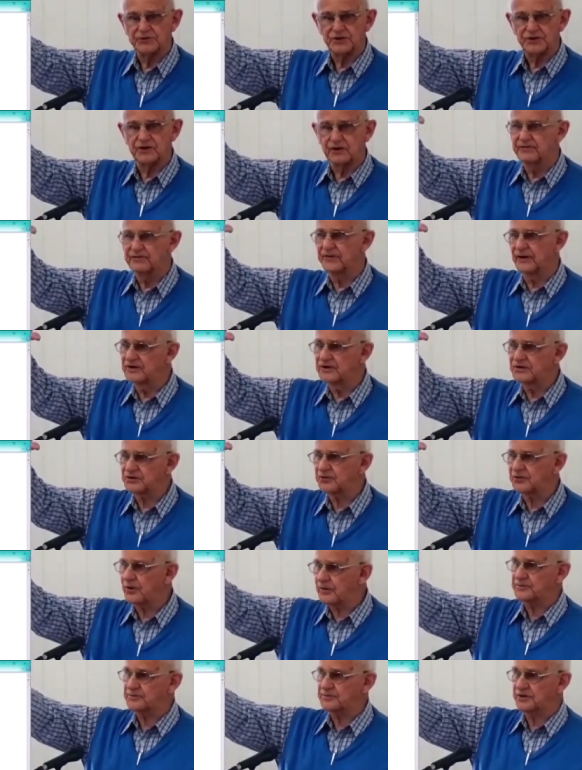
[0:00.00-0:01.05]
of the
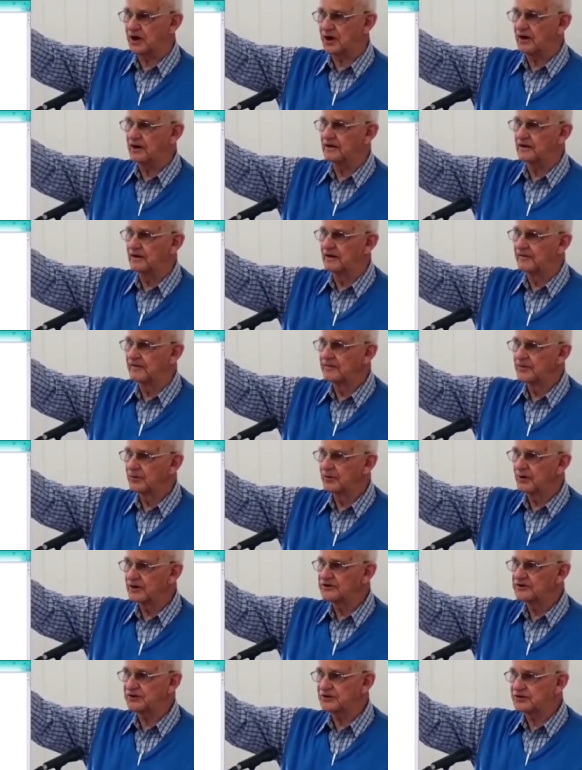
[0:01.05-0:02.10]
scripture, which
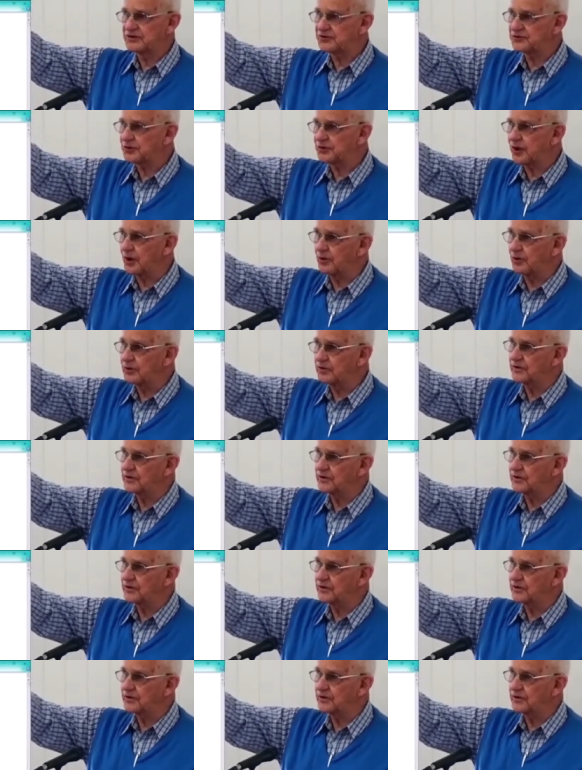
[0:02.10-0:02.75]
is truth,